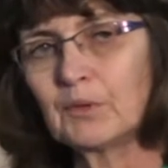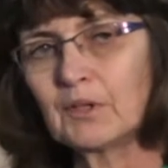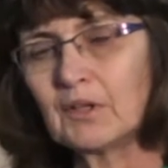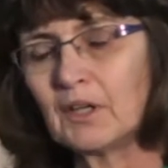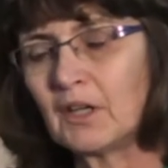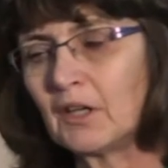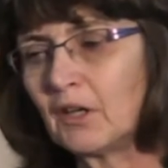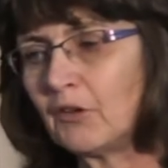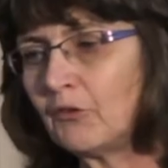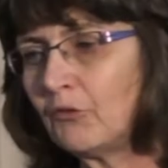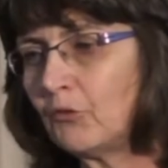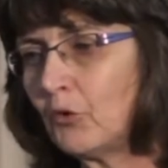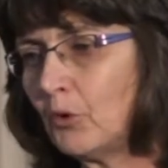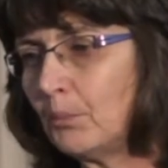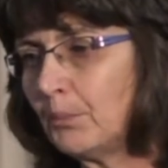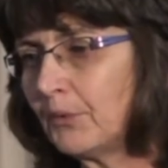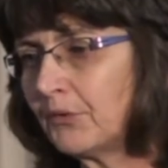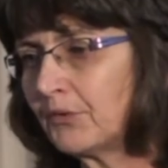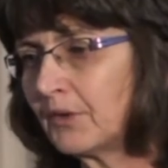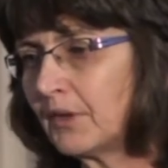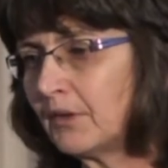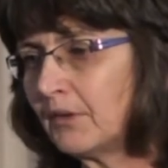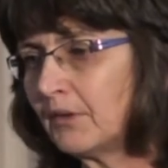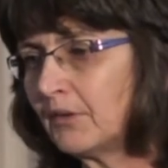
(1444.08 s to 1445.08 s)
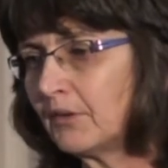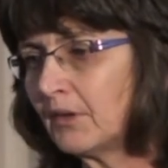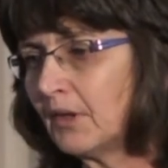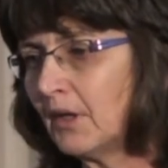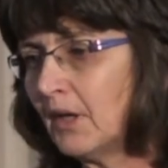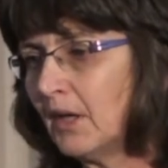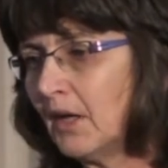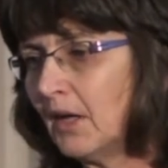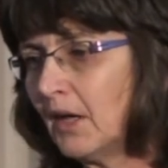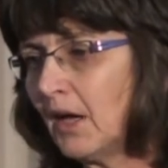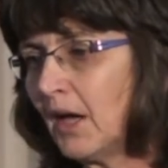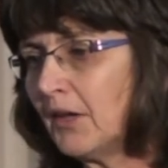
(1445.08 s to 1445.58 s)
at 84%,
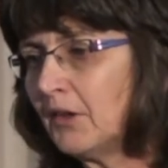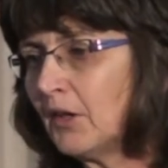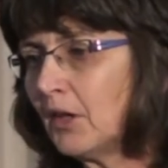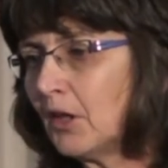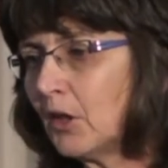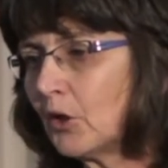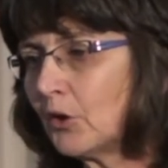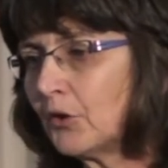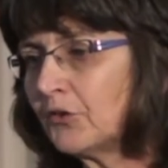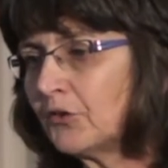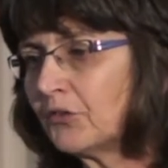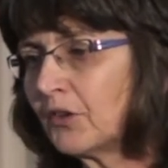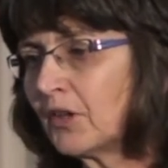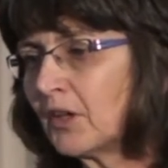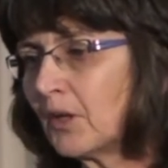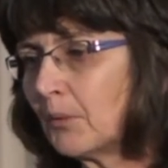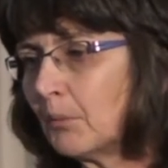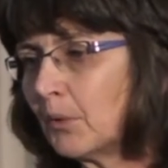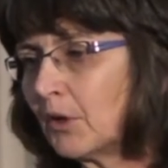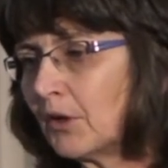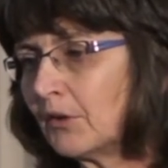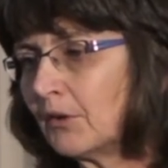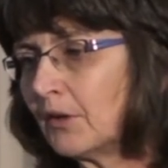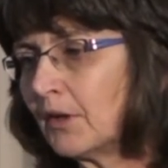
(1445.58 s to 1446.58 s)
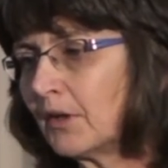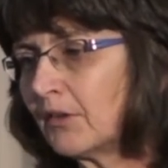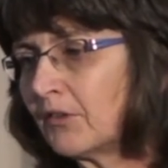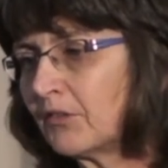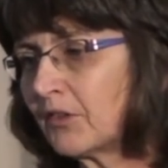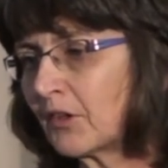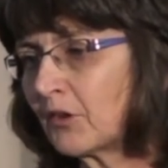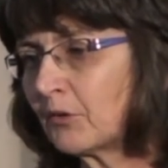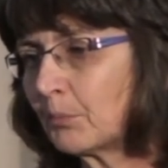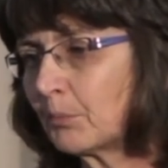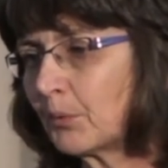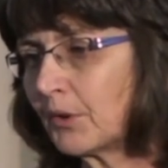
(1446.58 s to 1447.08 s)
and the lowest in Gabon at
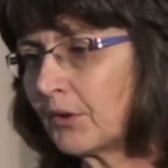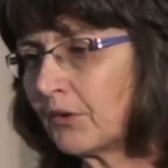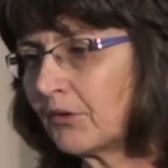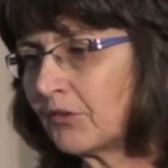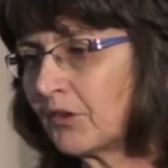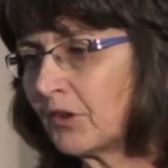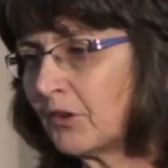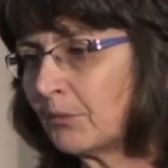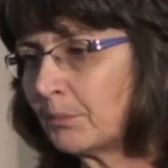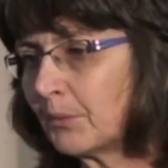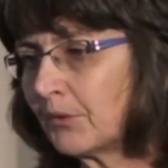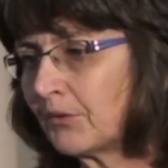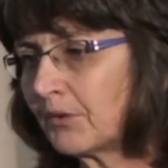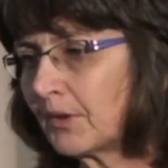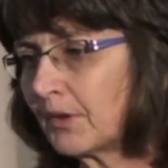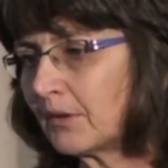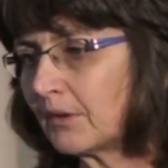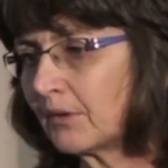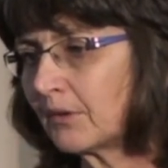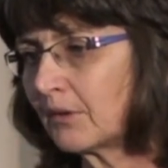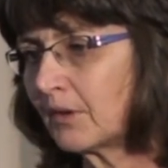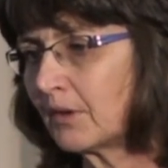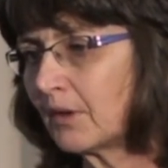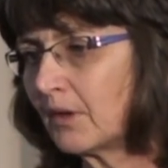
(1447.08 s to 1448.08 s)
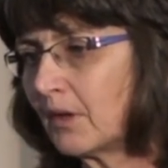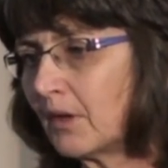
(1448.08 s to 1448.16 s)
6.6%.